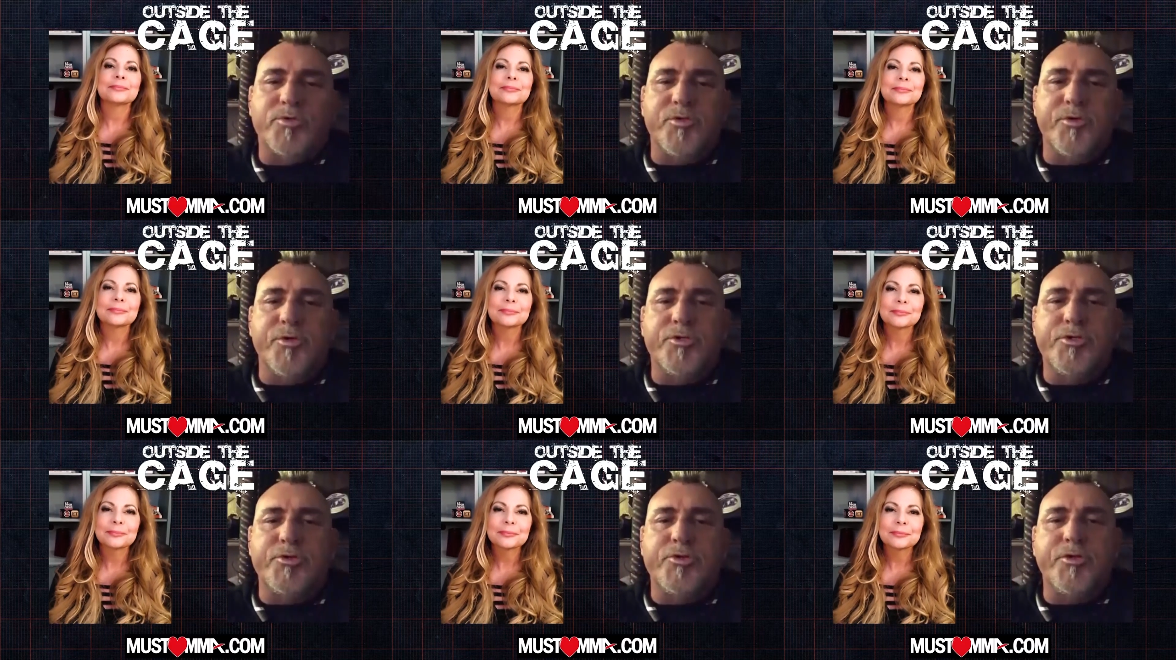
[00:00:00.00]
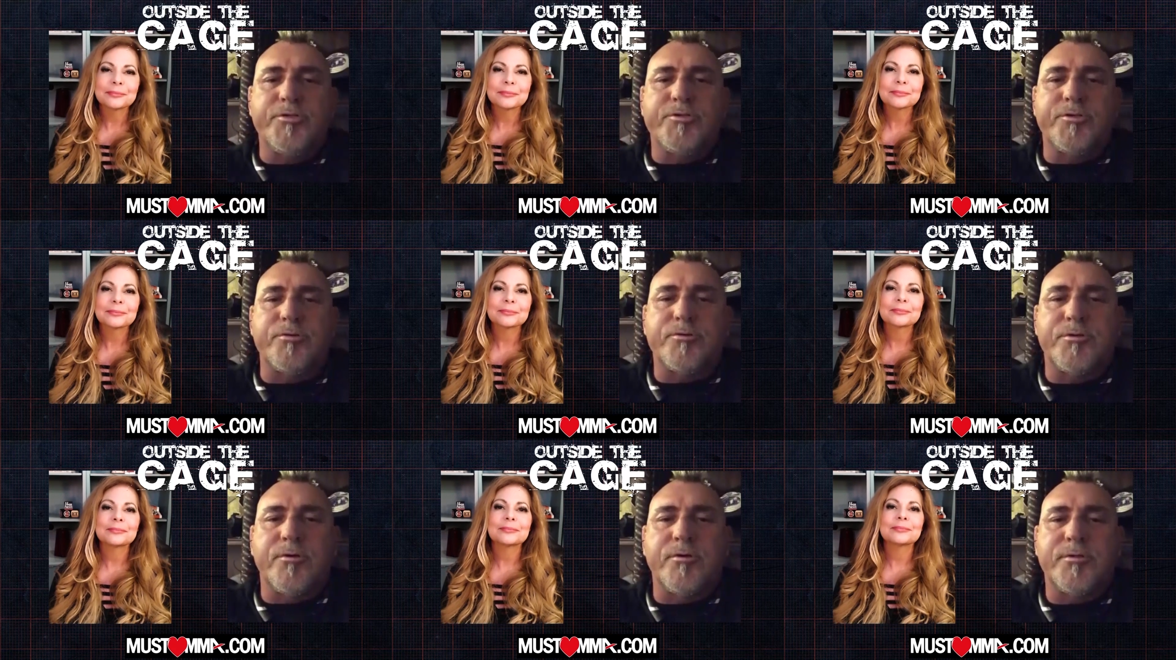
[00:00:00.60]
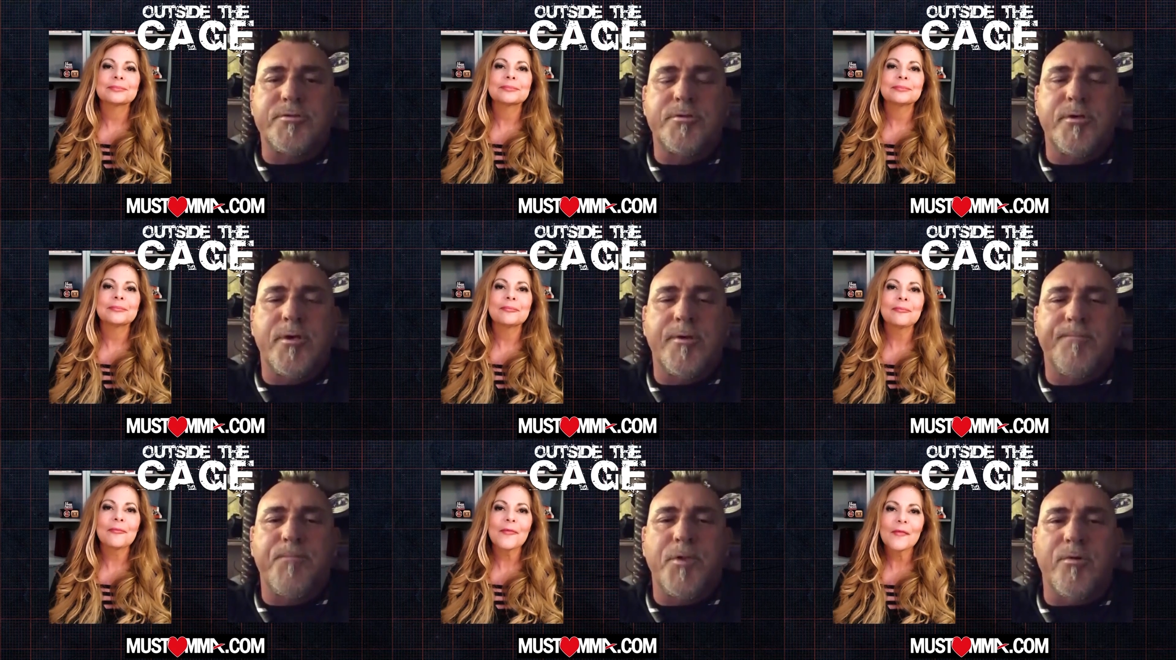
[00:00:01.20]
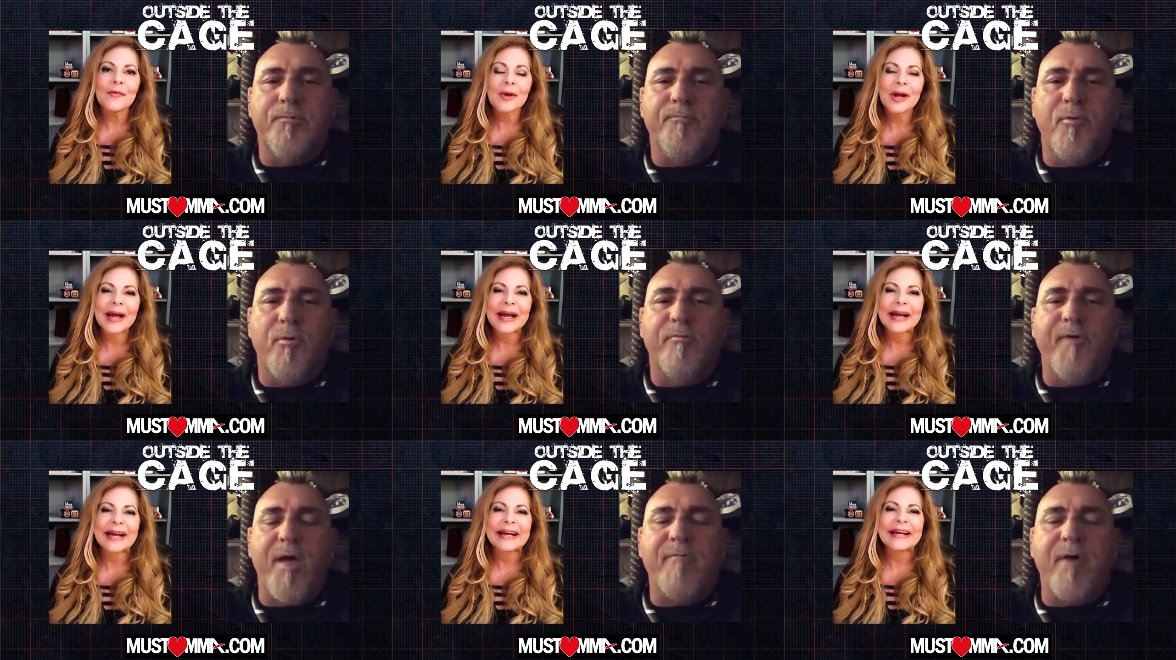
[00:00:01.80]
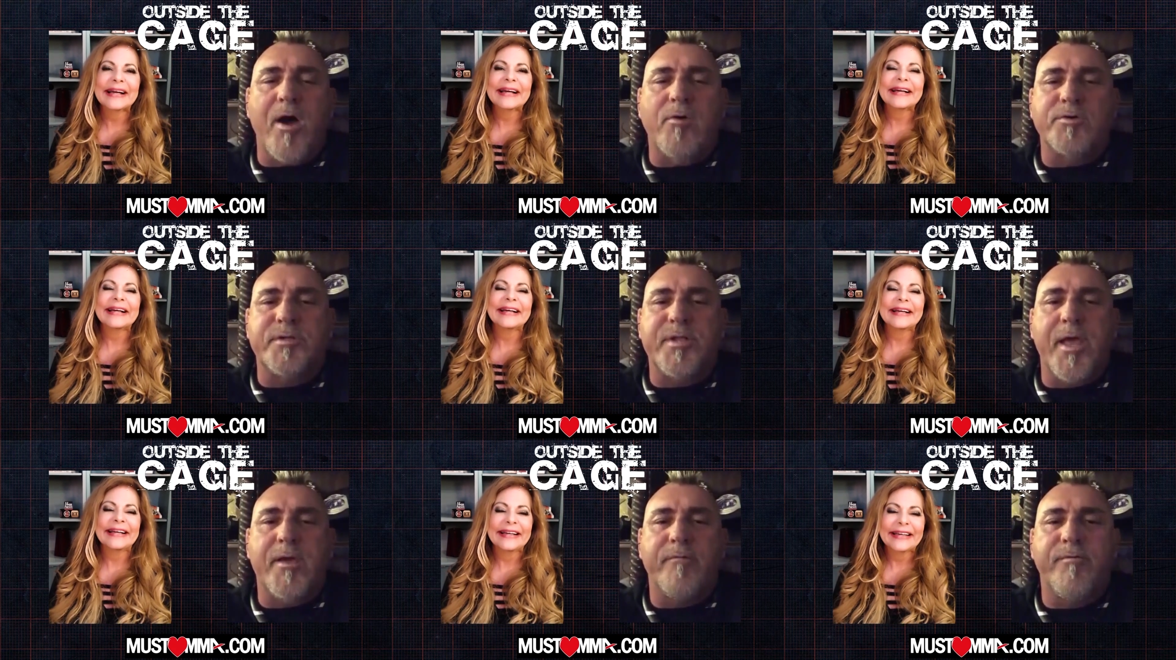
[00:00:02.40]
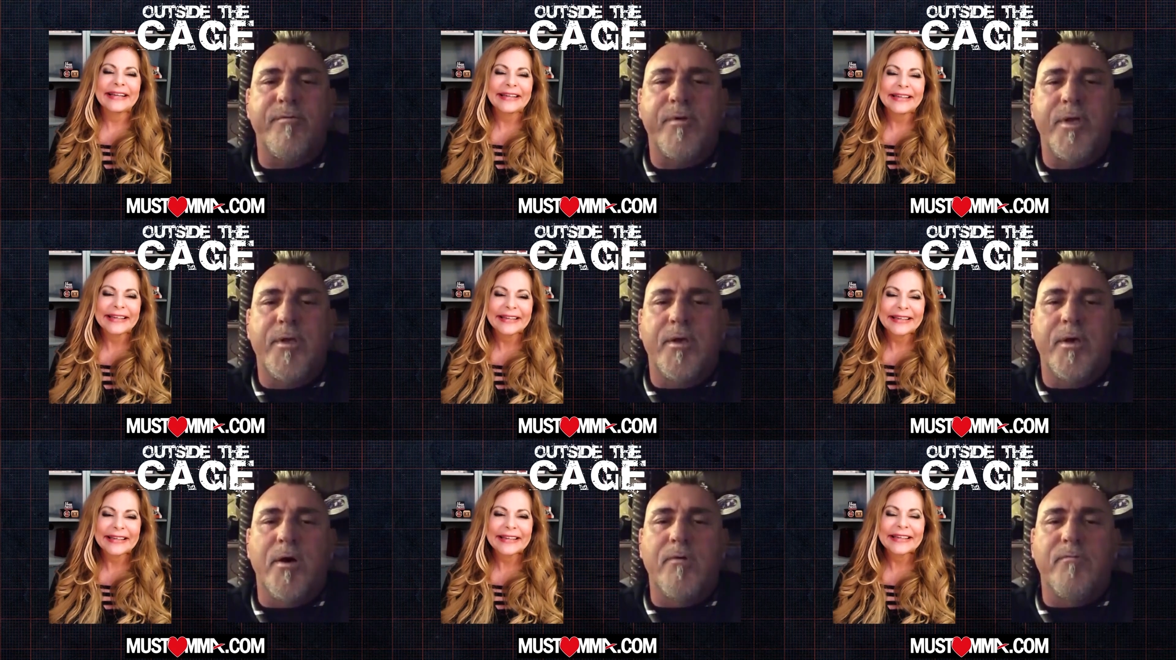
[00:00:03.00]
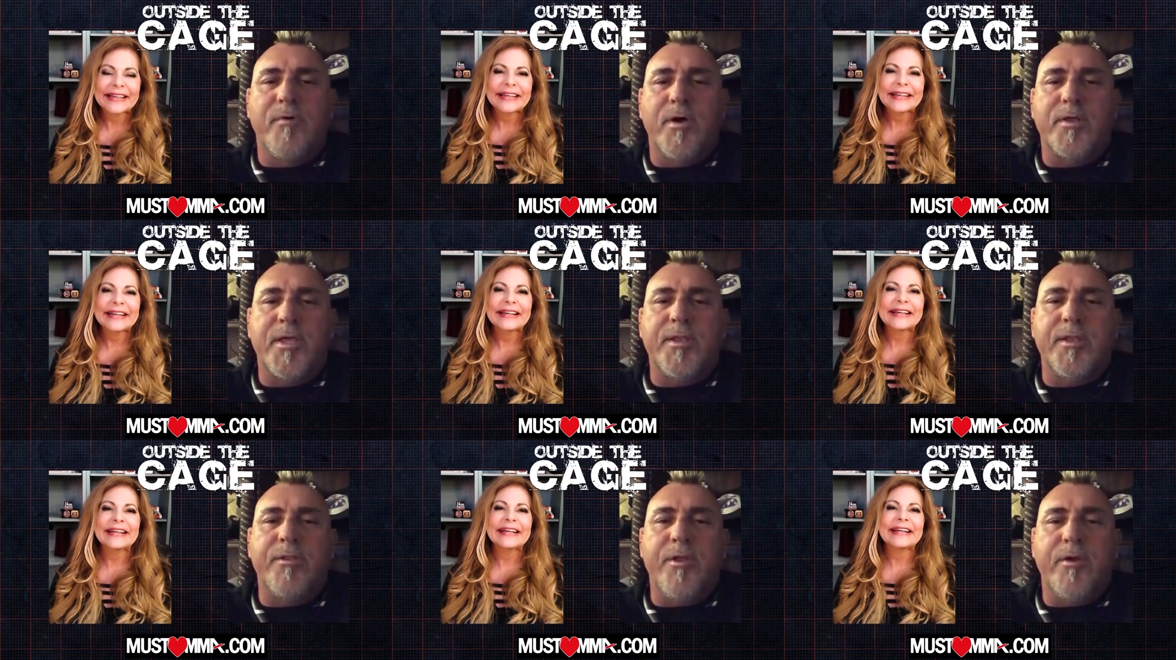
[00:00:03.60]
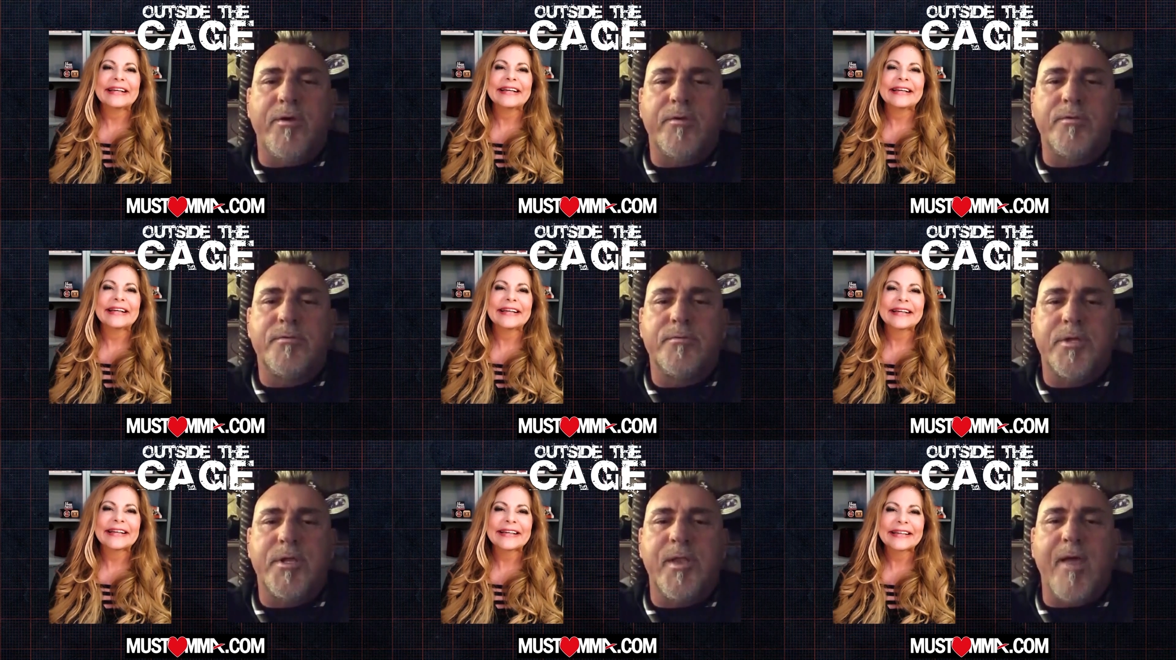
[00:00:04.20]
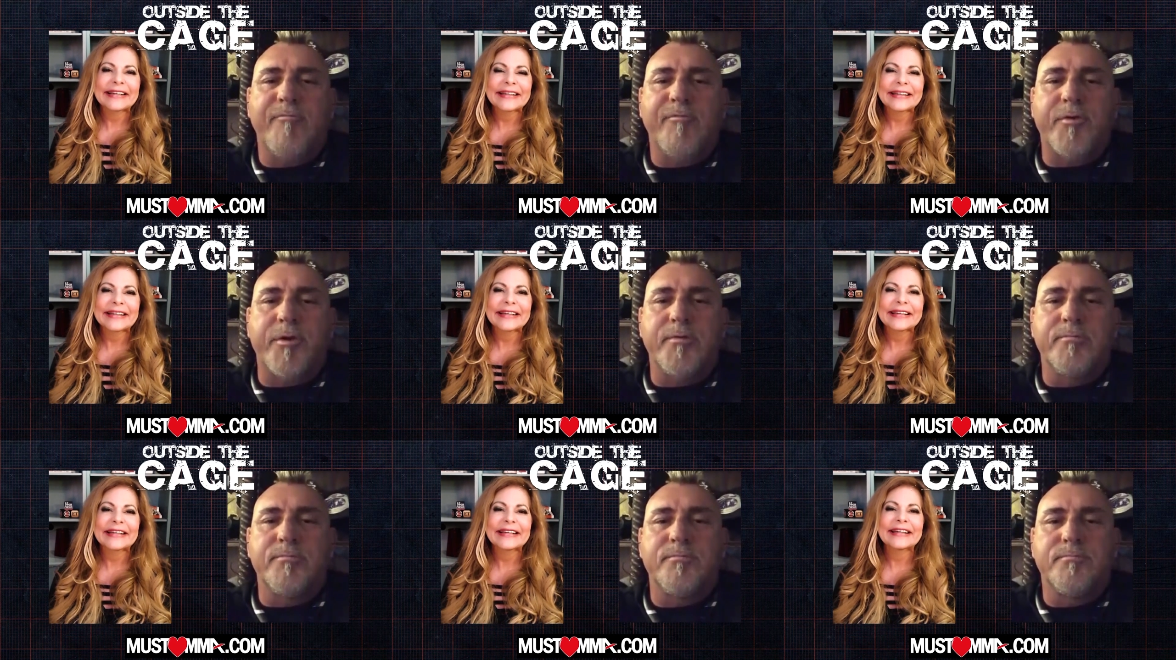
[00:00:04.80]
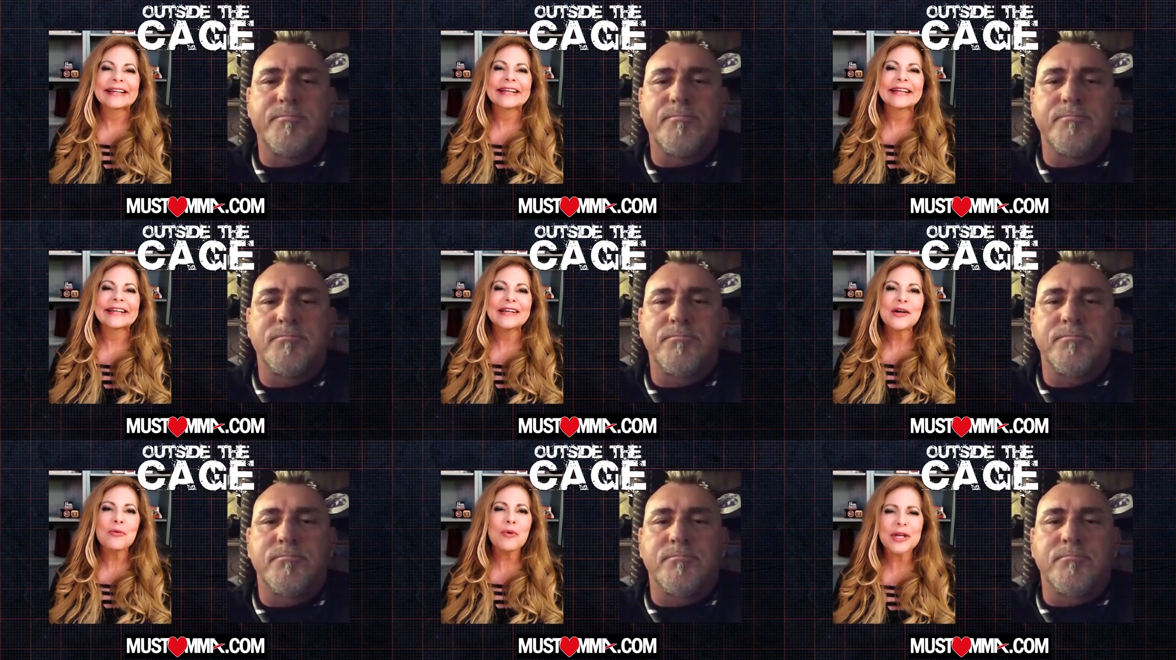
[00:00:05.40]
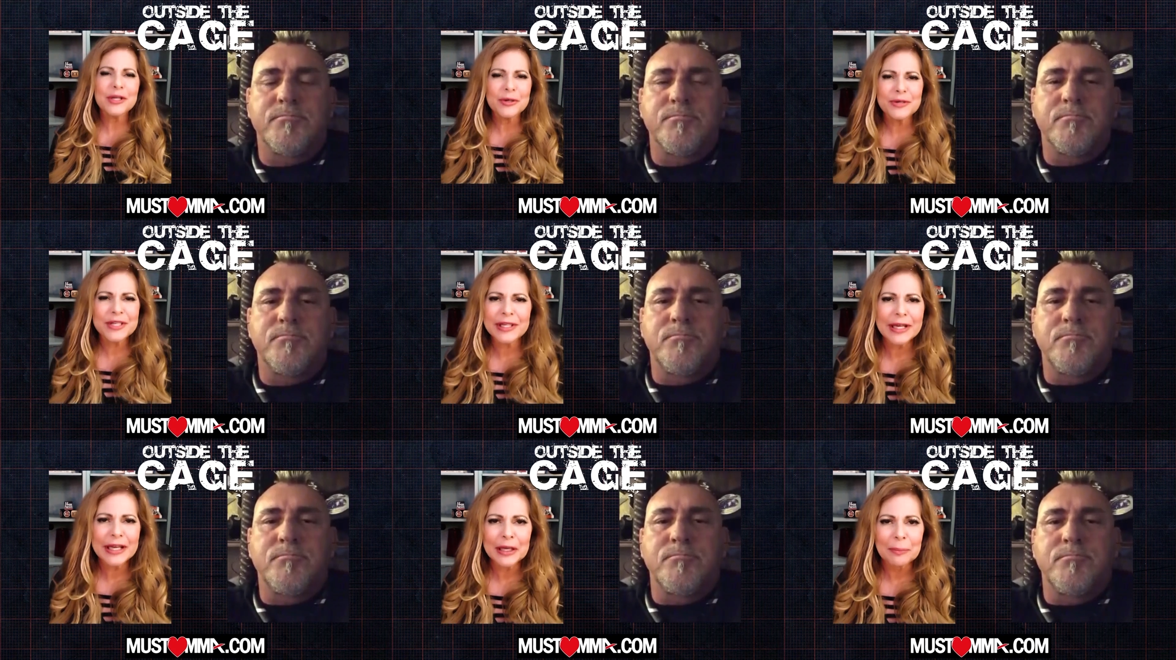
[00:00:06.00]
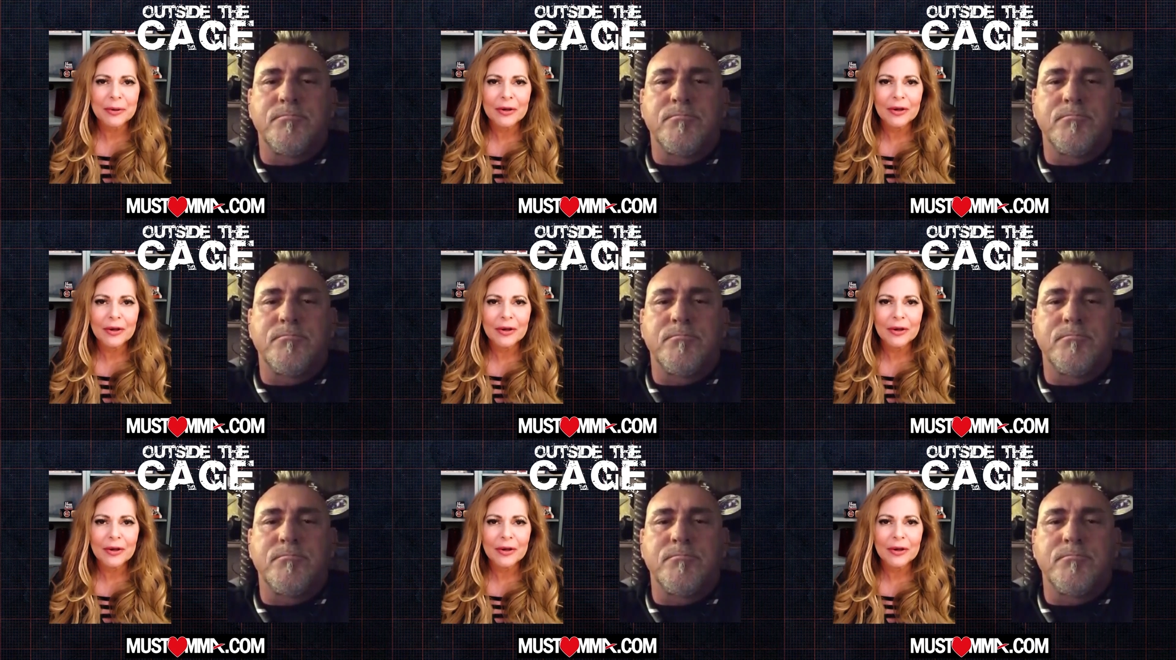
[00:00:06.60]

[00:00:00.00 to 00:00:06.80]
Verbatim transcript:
Speaker 1: in the nighttime we do Brazilian jiu-jitsu. So it's uh, you know four or five hours a day of of uh, getting in there and getting after it.
Speaker 2: When do you sleep?